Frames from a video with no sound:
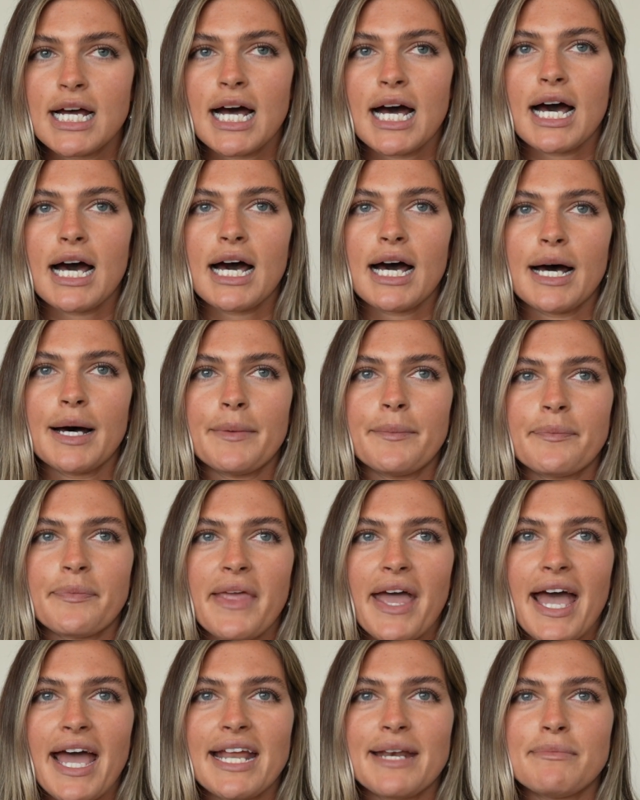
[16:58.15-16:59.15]

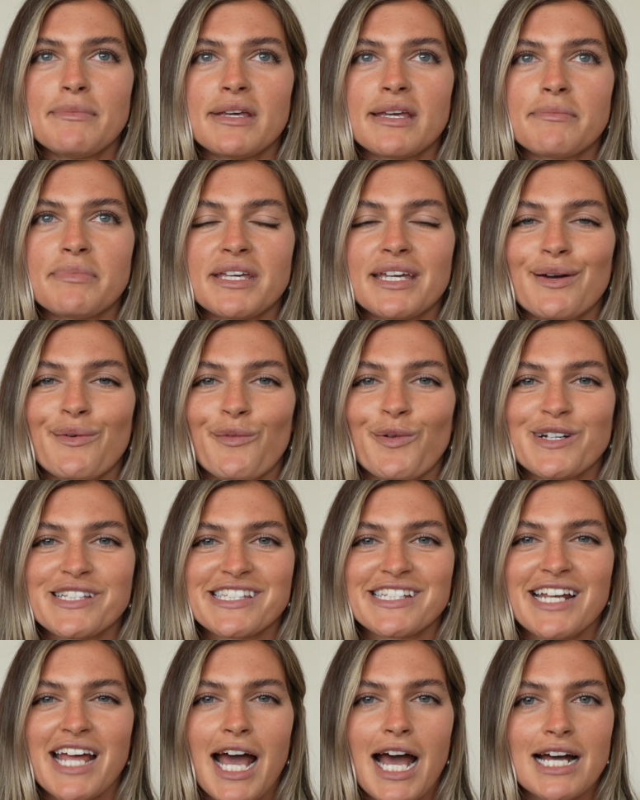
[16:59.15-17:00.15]
And maybe it
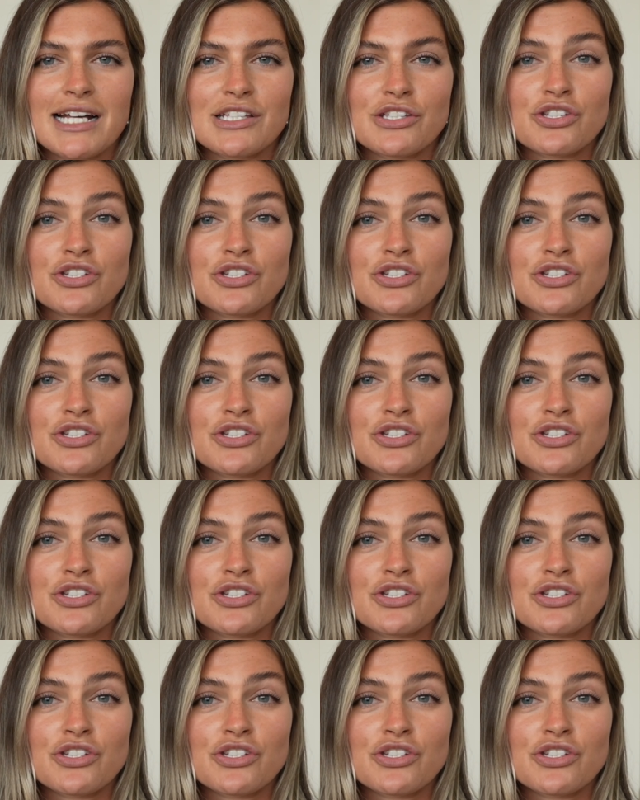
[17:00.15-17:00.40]
wasn't as